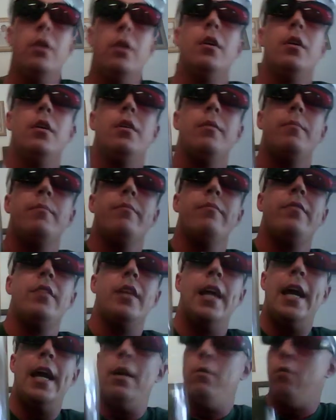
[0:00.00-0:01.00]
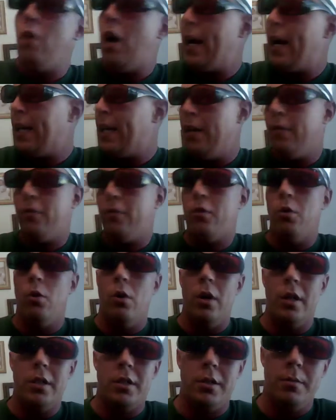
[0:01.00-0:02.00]
And Rocky. And Rocky, of
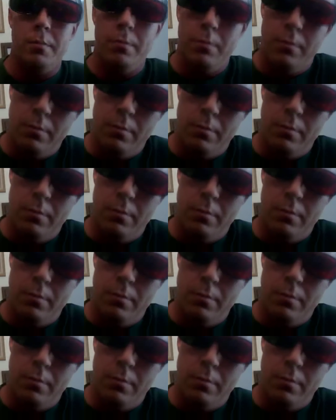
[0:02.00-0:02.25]
course.